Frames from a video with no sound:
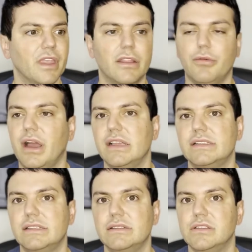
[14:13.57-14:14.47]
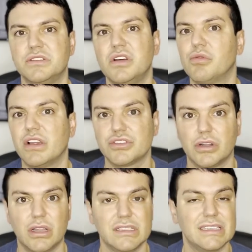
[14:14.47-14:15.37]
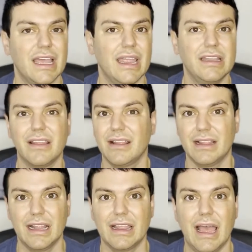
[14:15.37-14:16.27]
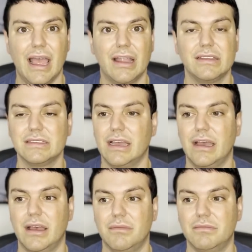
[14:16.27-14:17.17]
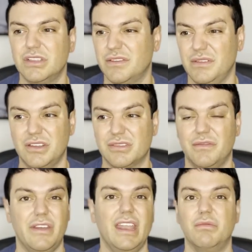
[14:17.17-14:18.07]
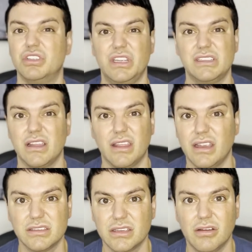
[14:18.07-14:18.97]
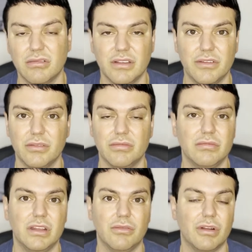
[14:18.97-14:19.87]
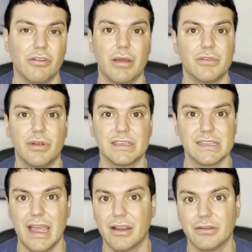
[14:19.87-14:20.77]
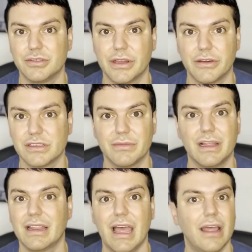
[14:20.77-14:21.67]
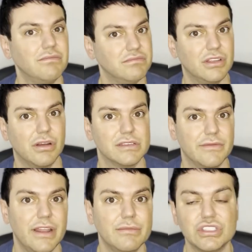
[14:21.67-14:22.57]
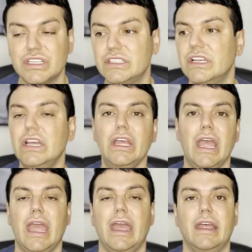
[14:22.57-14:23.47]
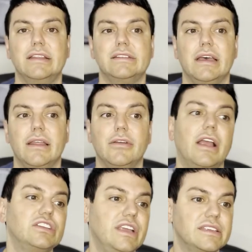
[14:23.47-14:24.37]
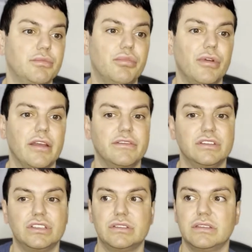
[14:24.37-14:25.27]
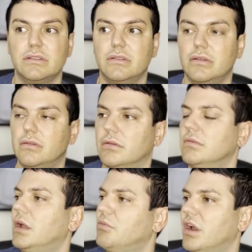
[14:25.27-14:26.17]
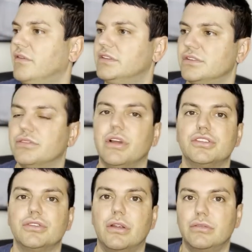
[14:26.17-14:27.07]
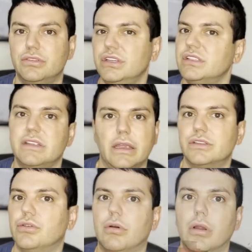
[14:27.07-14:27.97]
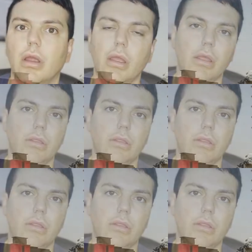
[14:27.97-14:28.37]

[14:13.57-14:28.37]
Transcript: Otherwise, there's no restaurant on site, nothing like that. There's some vending machines, I think. So if you want to grab a quick snack or a drink or something like that, there are some vending machines. And there actually is a breakfast, or not breakfast, there's a restaurant just next door